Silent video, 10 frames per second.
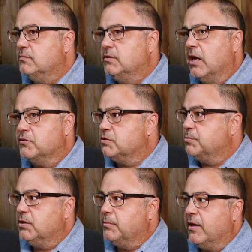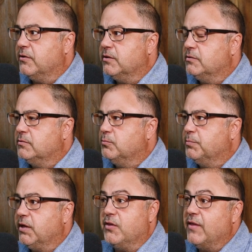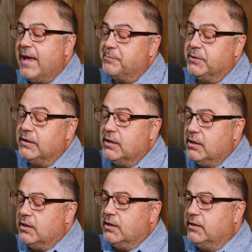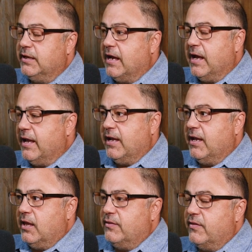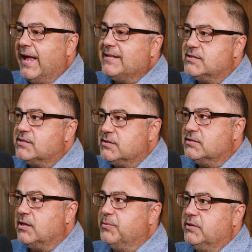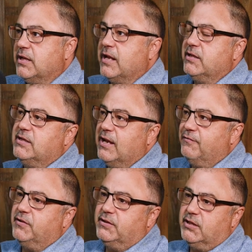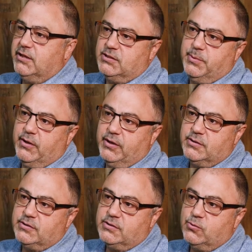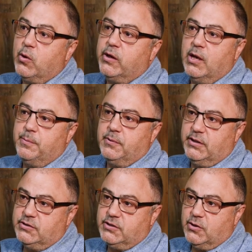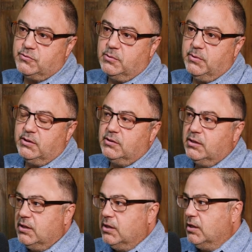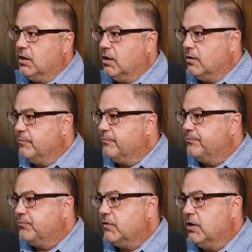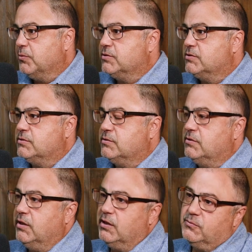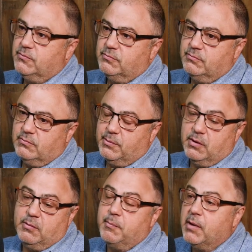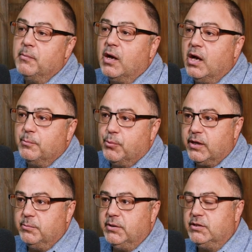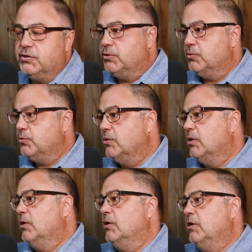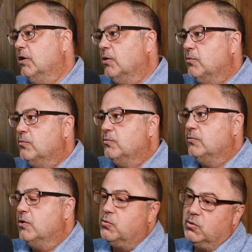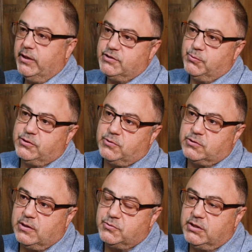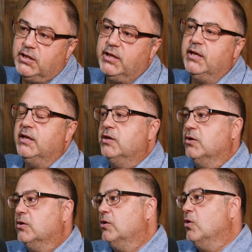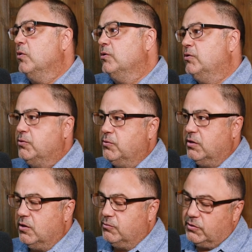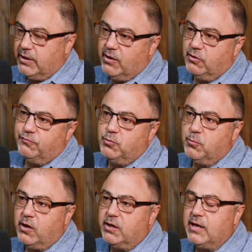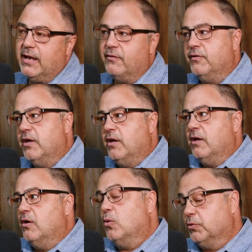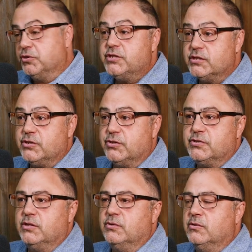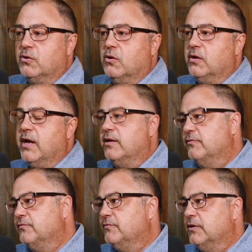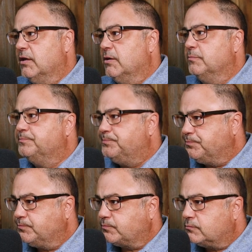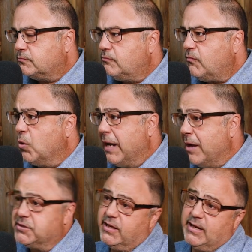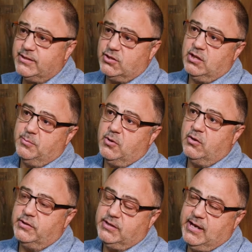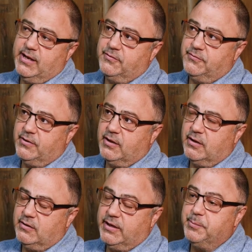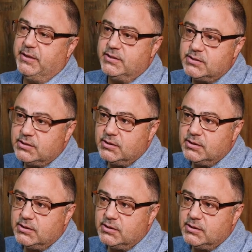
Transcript: knowledgeably about it beyond that, but yeah, I, that's something that I definitely didn't experience growing up on the East Coast. I mean, um, there was, you know, I remember my mom bringing me to, you know, local Asian restaurants when I was a kid, or going to, you know, the health food market. I have older sisters, and they're all kind of, um, when I was a kid, I saw them all as kind of uh, hippies.